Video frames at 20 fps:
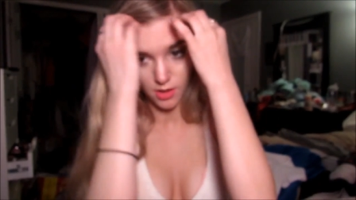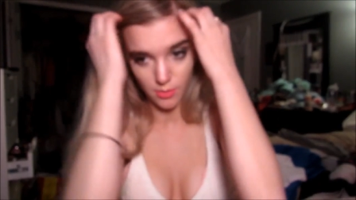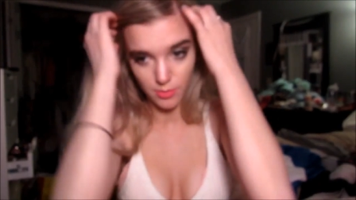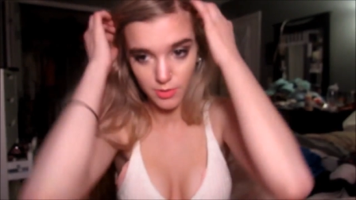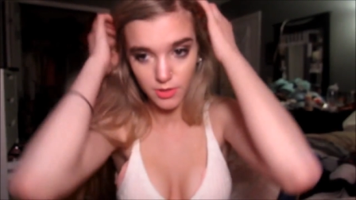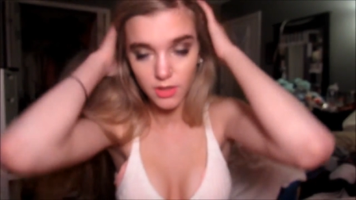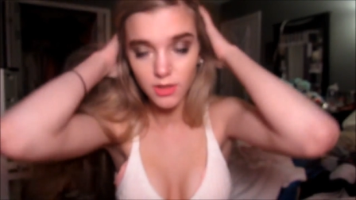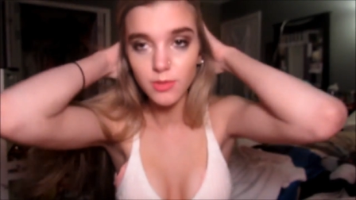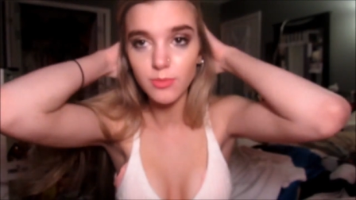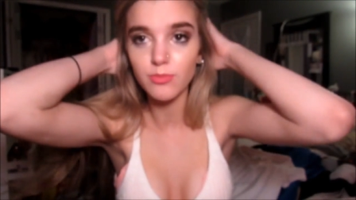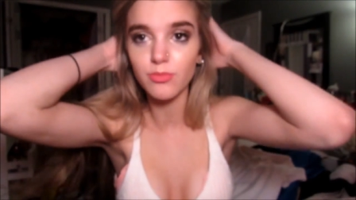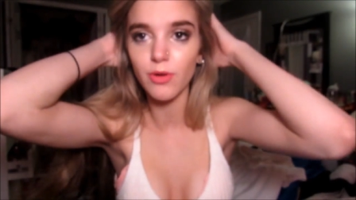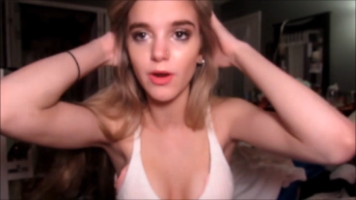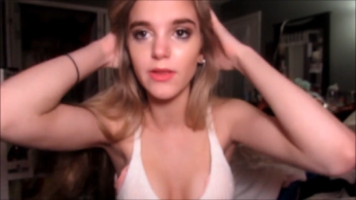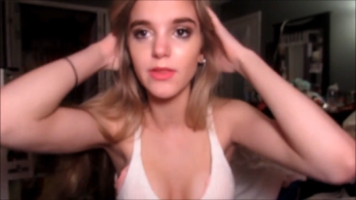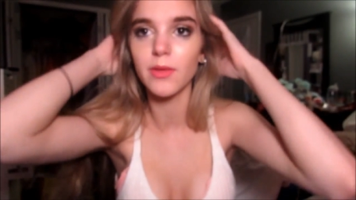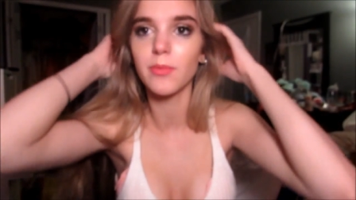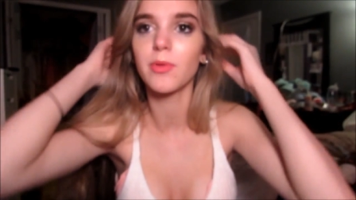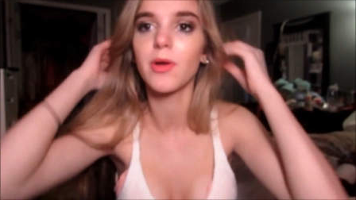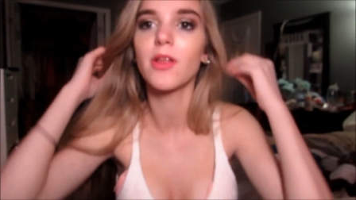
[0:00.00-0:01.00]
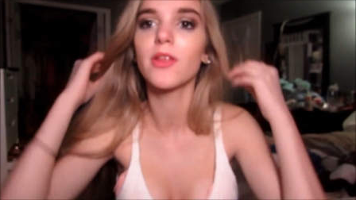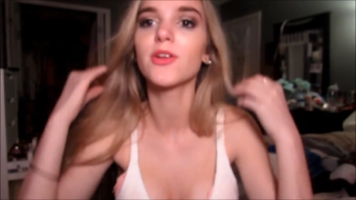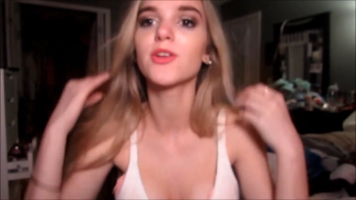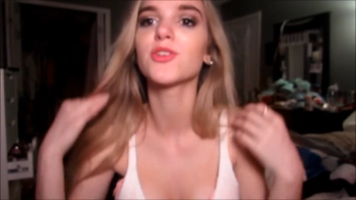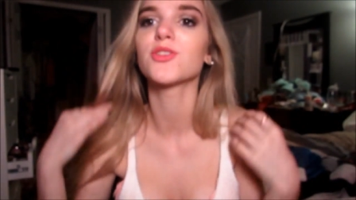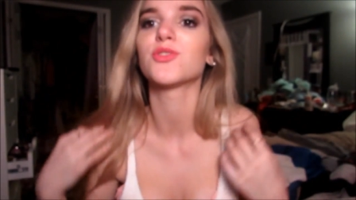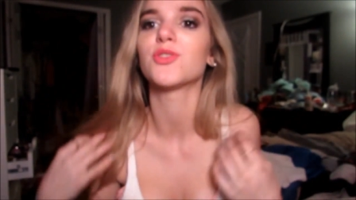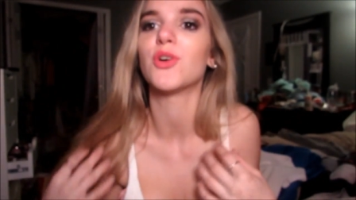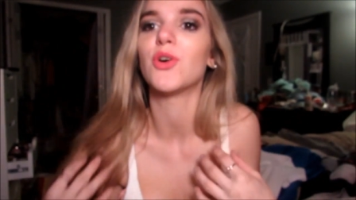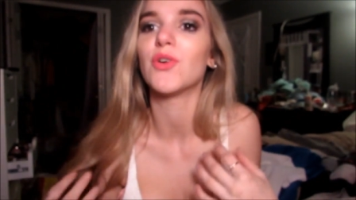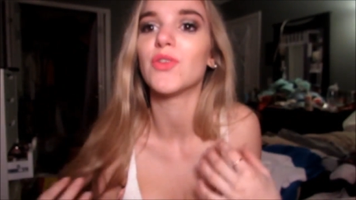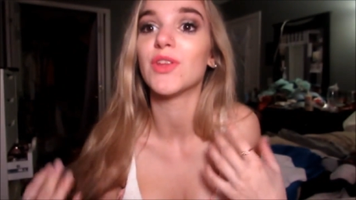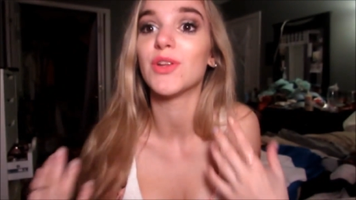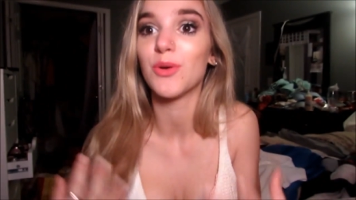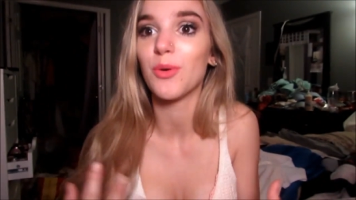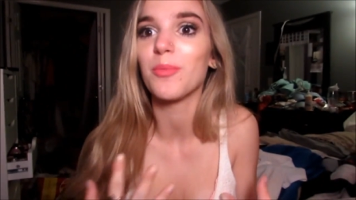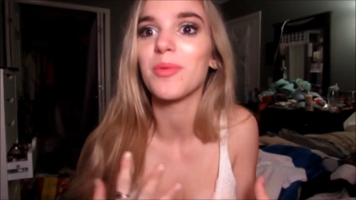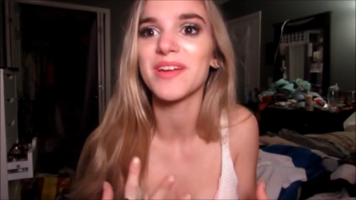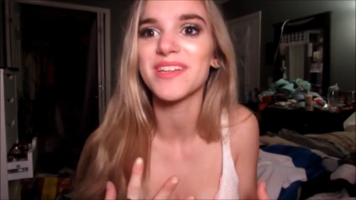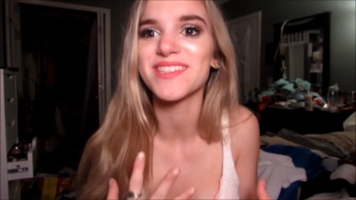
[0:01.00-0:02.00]
I'll put on a bright lip color so they
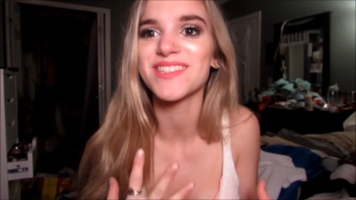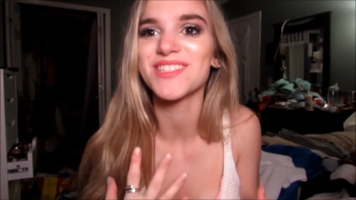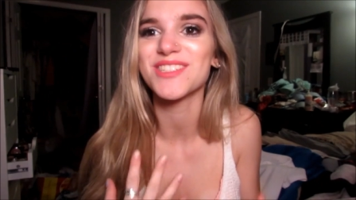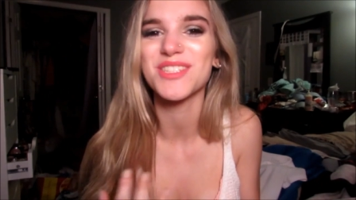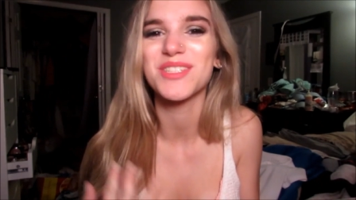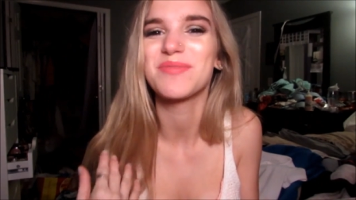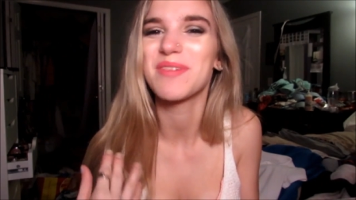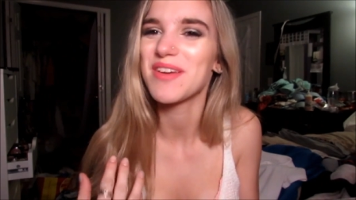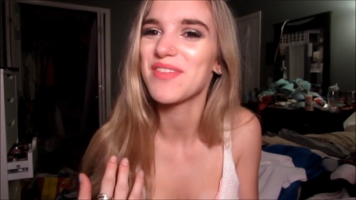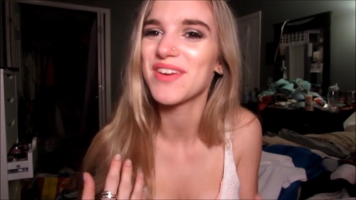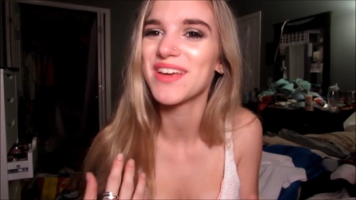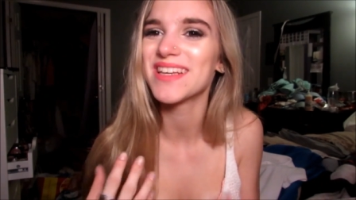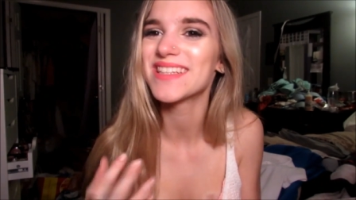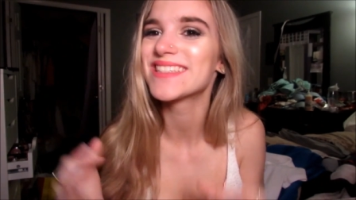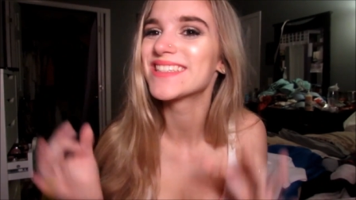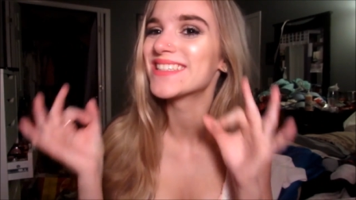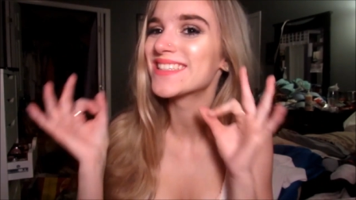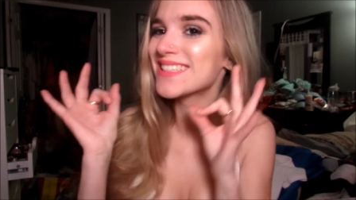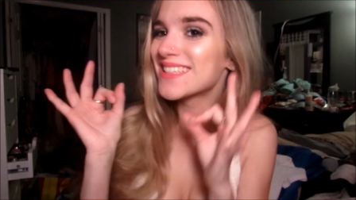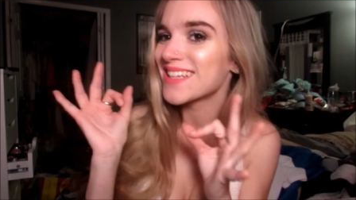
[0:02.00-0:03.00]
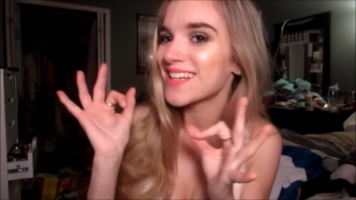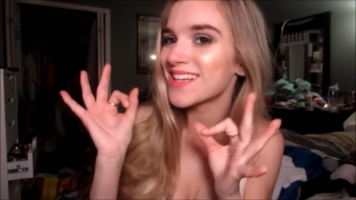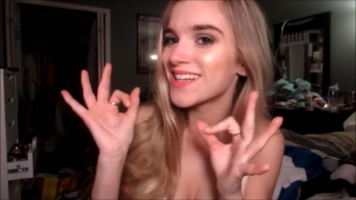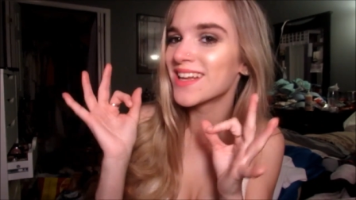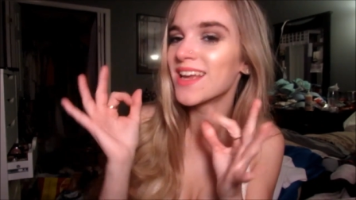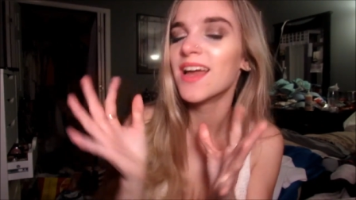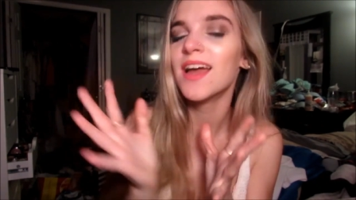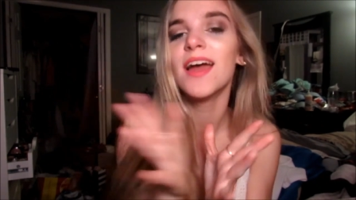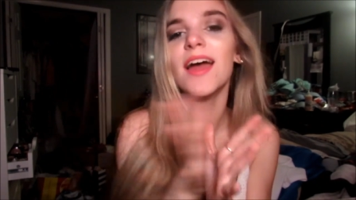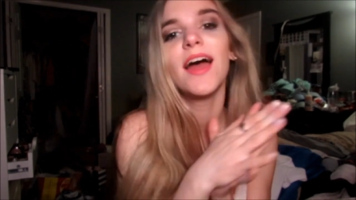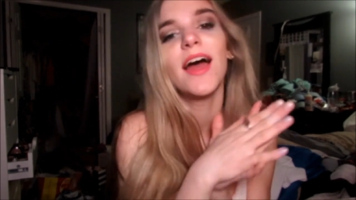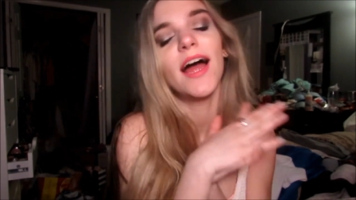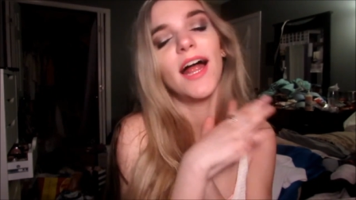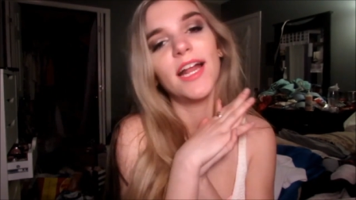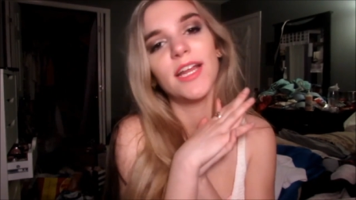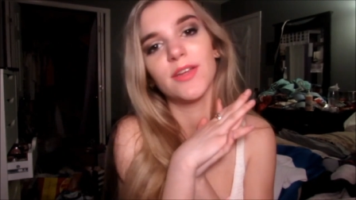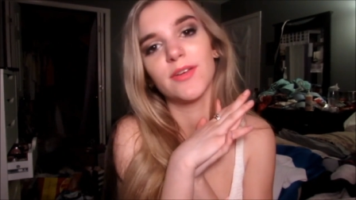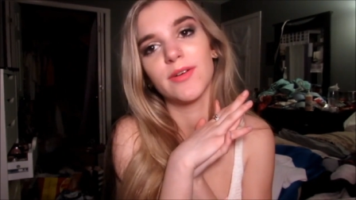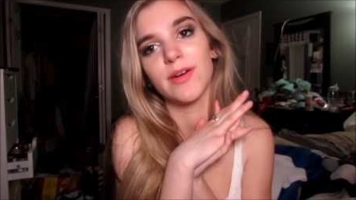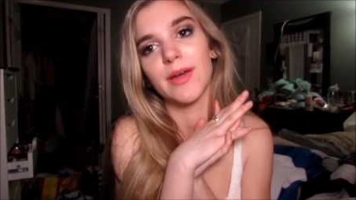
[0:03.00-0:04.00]
don't pay attention to my face.
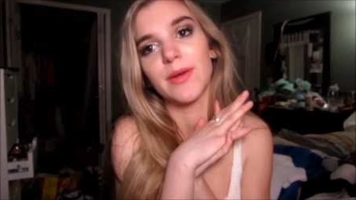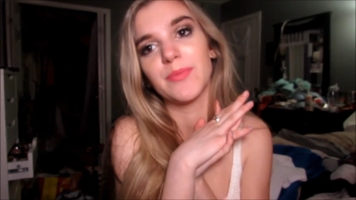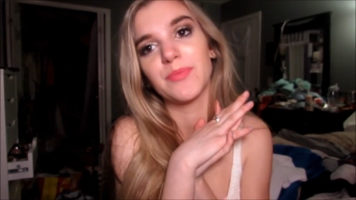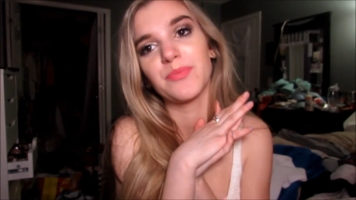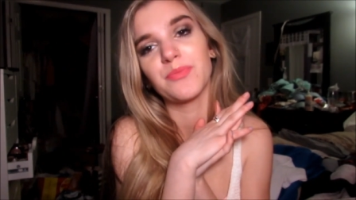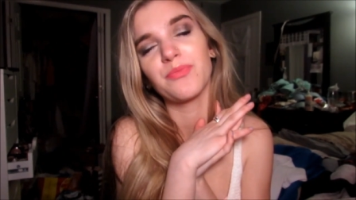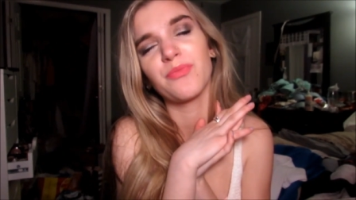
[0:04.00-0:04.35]
Anyway,